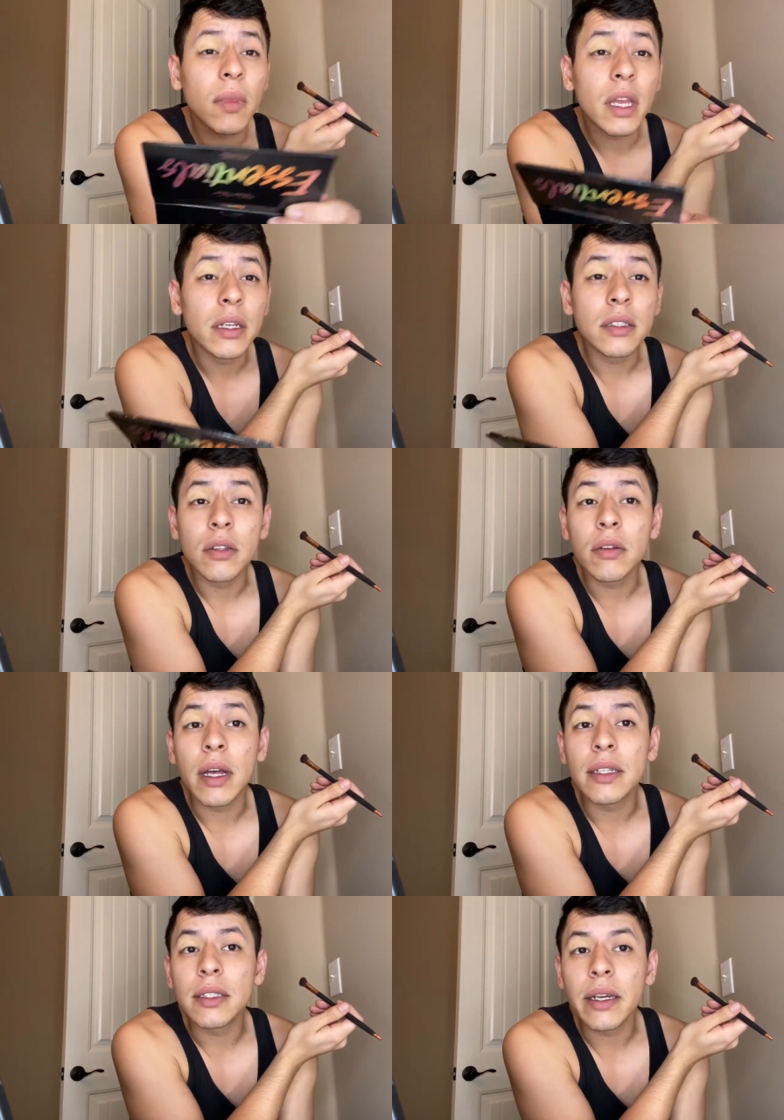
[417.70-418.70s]
And so
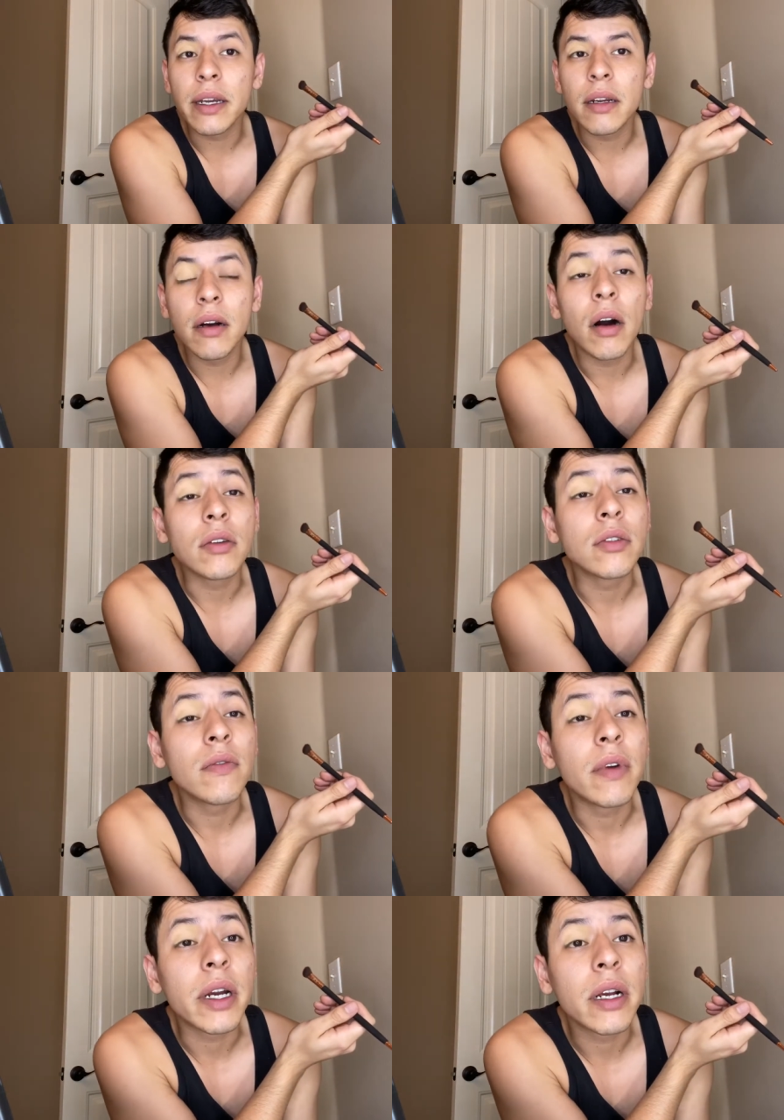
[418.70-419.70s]
that's like also
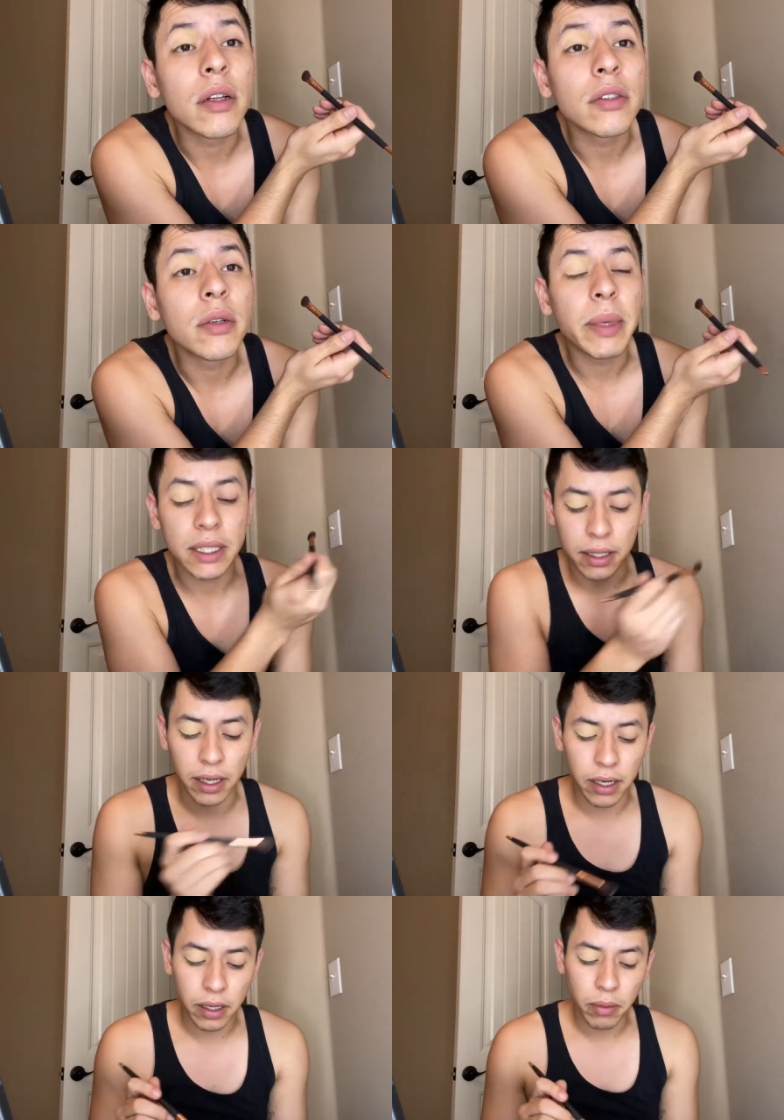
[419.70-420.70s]
very close to my
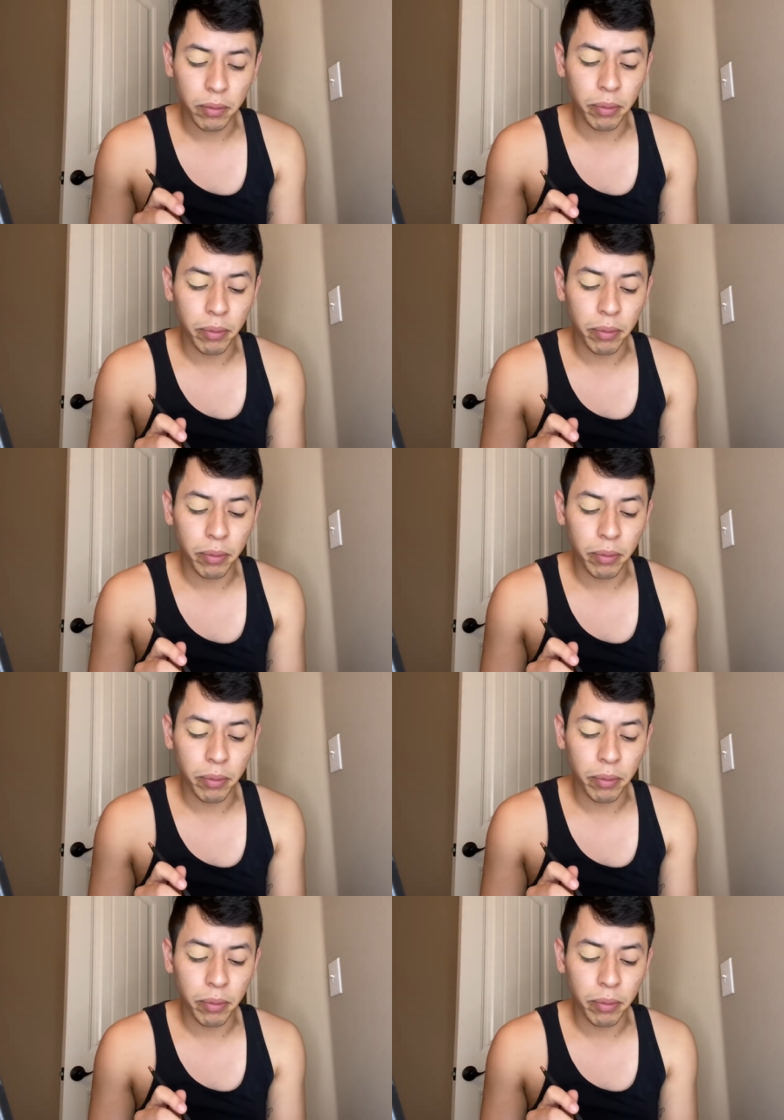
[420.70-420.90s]
skin,